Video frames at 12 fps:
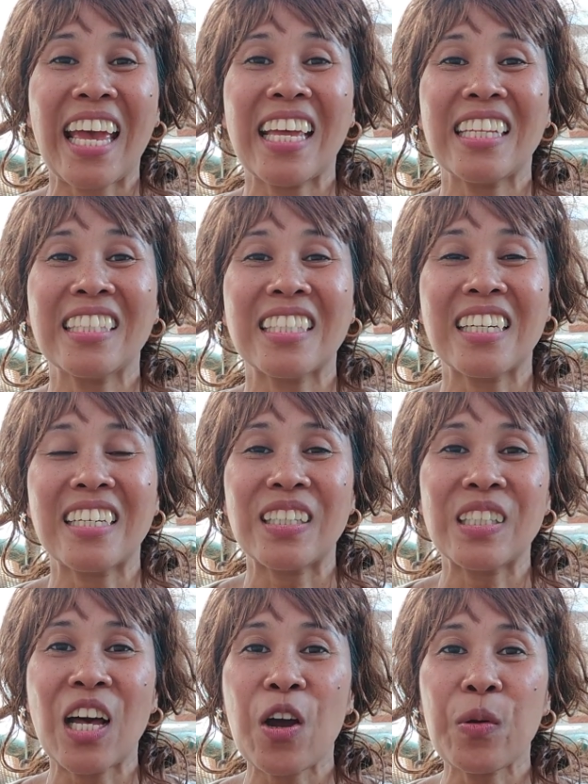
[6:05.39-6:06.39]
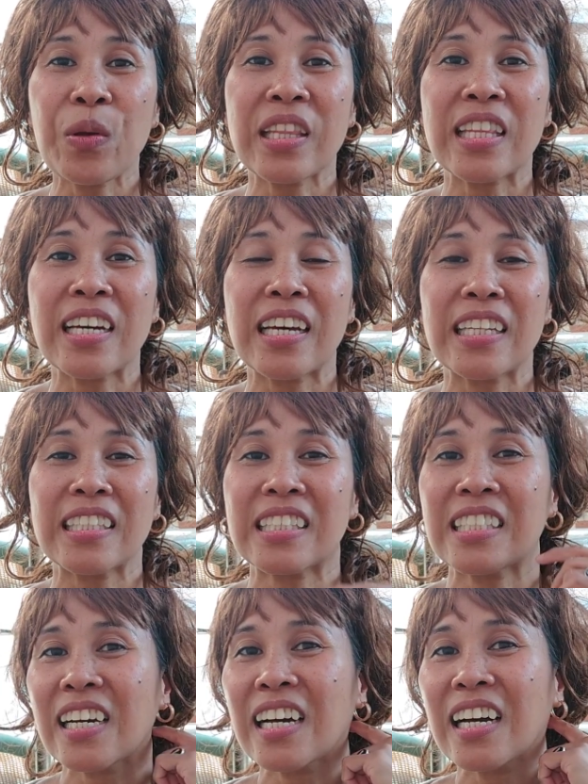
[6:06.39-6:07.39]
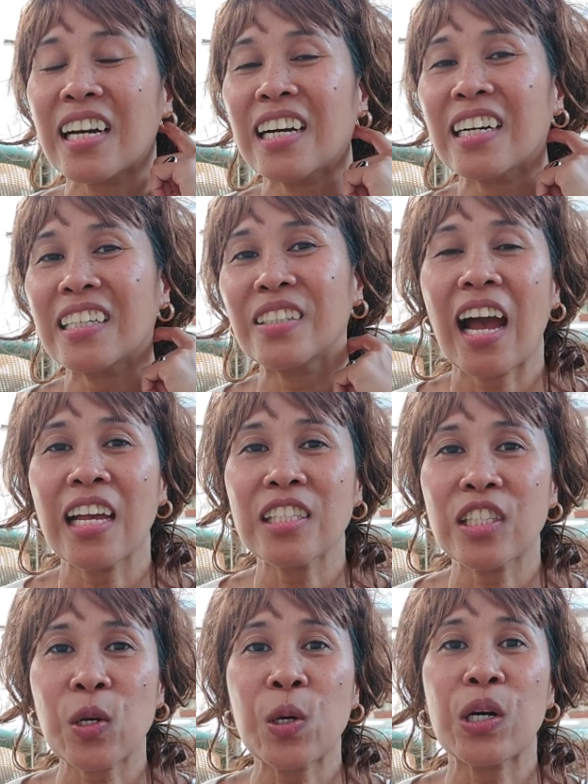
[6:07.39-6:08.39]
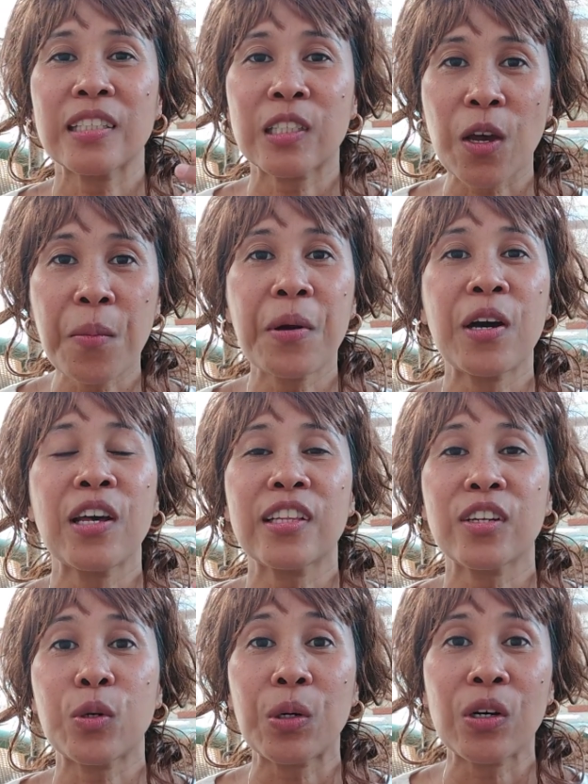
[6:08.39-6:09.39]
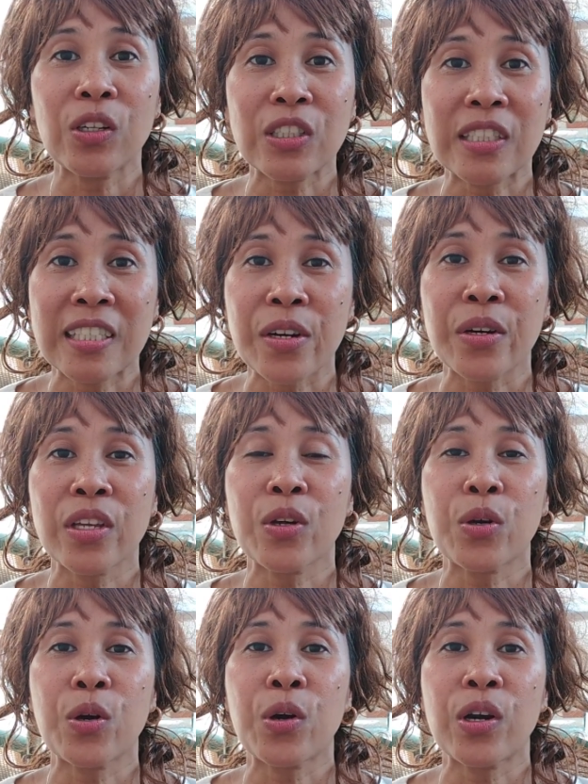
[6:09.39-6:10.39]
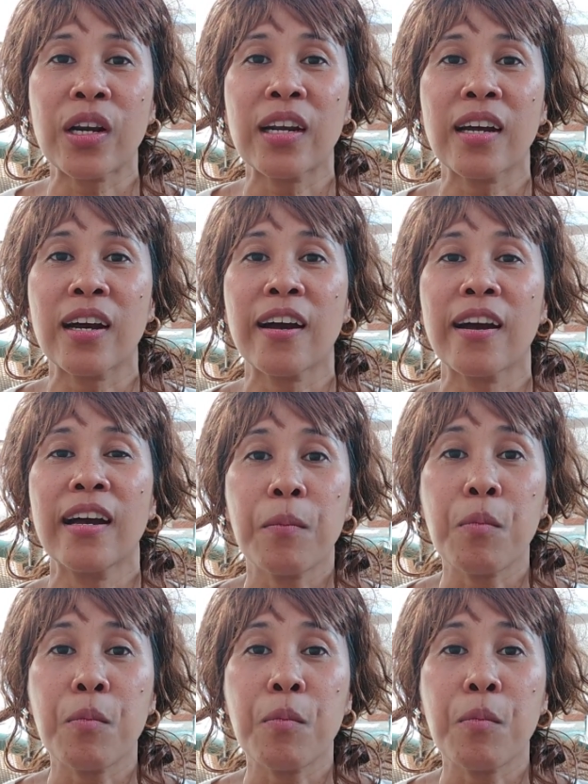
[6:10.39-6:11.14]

And uh, along with that, uh, I saw some other ulterior or uh,